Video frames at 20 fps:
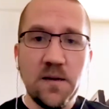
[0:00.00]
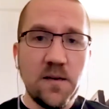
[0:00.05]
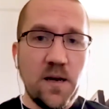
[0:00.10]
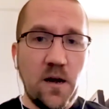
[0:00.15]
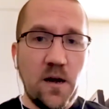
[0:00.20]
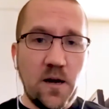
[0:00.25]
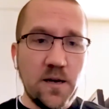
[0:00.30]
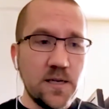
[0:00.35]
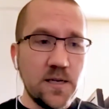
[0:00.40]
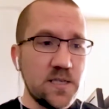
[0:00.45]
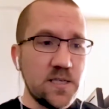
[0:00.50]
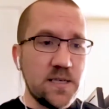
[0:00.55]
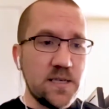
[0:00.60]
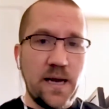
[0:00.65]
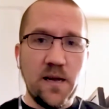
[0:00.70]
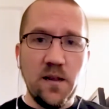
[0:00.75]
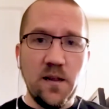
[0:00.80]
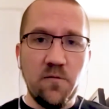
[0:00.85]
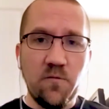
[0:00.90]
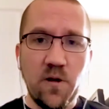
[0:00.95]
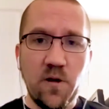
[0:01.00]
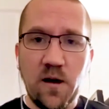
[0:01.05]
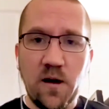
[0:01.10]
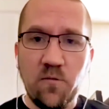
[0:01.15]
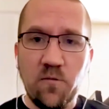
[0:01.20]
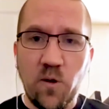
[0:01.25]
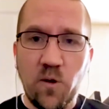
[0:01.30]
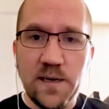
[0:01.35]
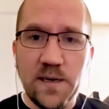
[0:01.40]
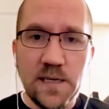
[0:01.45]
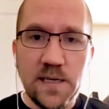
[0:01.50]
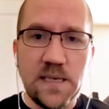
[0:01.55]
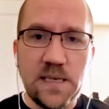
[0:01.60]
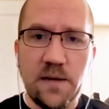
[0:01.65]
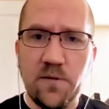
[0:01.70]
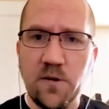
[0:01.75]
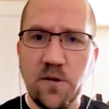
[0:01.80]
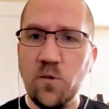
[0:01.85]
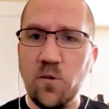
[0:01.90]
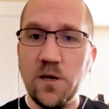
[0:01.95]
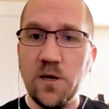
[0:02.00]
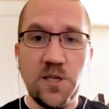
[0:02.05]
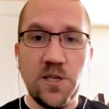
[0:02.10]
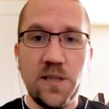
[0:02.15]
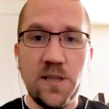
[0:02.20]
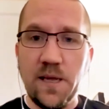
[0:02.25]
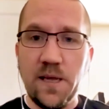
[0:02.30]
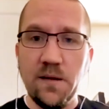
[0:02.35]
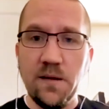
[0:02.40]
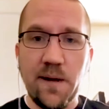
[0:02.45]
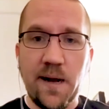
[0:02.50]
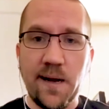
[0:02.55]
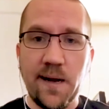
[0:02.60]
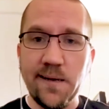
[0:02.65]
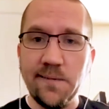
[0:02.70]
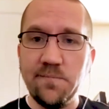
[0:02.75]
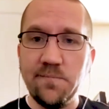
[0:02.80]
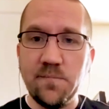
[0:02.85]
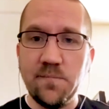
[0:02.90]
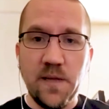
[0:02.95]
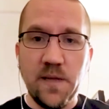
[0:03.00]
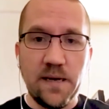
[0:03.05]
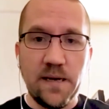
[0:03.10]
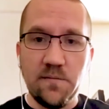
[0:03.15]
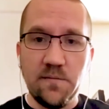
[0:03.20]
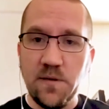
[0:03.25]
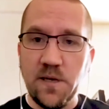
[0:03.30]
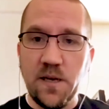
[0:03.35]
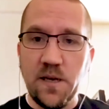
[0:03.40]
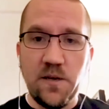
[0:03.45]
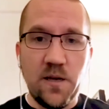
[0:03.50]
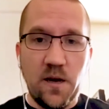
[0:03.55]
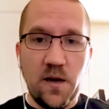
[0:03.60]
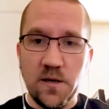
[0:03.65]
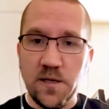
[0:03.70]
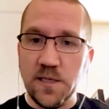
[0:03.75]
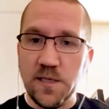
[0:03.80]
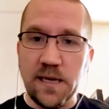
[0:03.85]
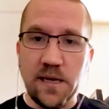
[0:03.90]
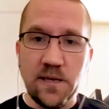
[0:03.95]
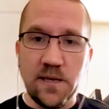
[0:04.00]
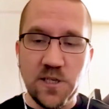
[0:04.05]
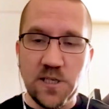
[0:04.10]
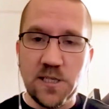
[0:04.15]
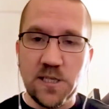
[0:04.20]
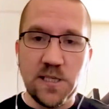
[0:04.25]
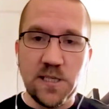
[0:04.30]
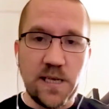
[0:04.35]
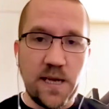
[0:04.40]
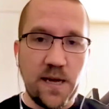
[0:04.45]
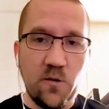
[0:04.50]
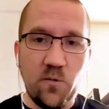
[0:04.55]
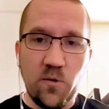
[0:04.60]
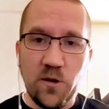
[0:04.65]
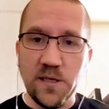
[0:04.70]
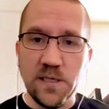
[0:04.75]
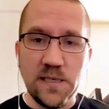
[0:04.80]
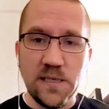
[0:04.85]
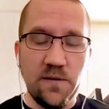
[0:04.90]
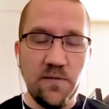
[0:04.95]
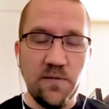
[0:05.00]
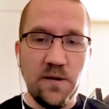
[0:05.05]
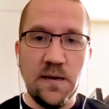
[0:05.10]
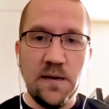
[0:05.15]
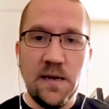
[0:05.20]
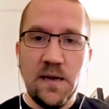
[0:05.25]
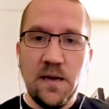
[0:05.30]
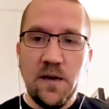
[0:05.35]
on a scale of 1 to 7, what did you think about it? Like, on a scale, just a scale 1 to 7.